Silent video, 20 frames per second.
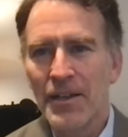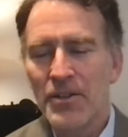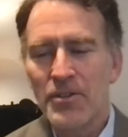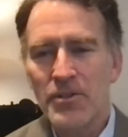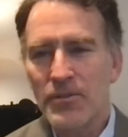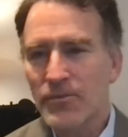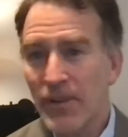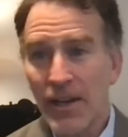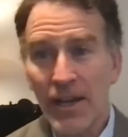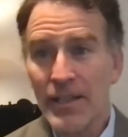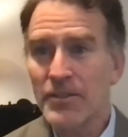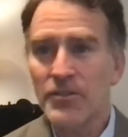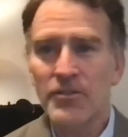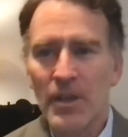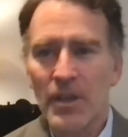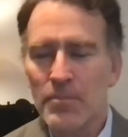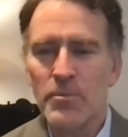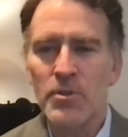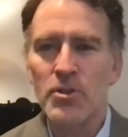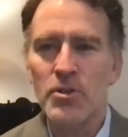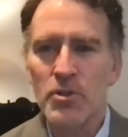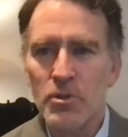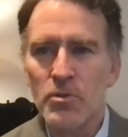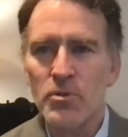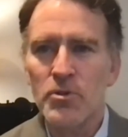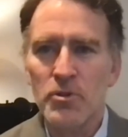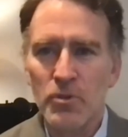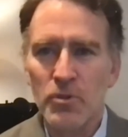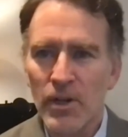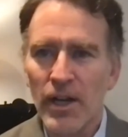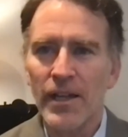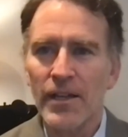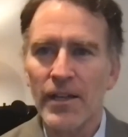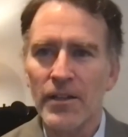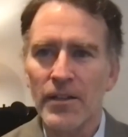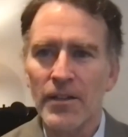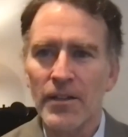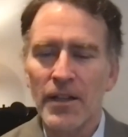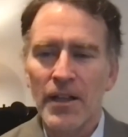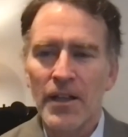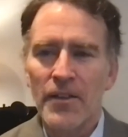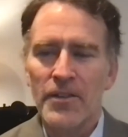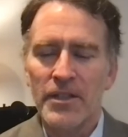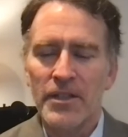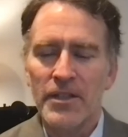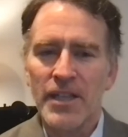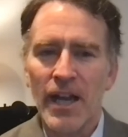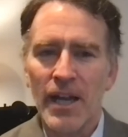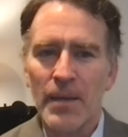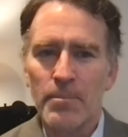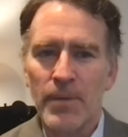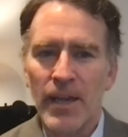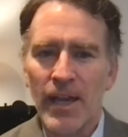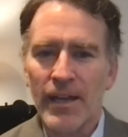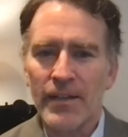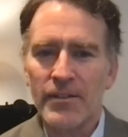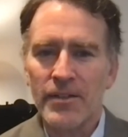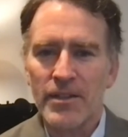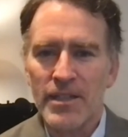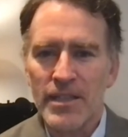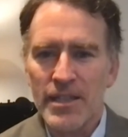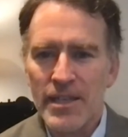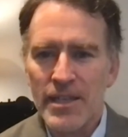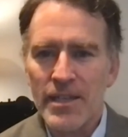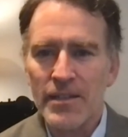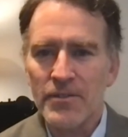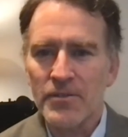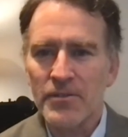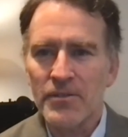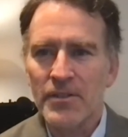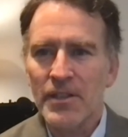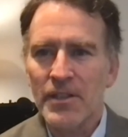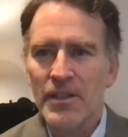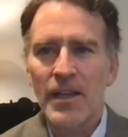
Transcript: to find some new trail that got back to the east.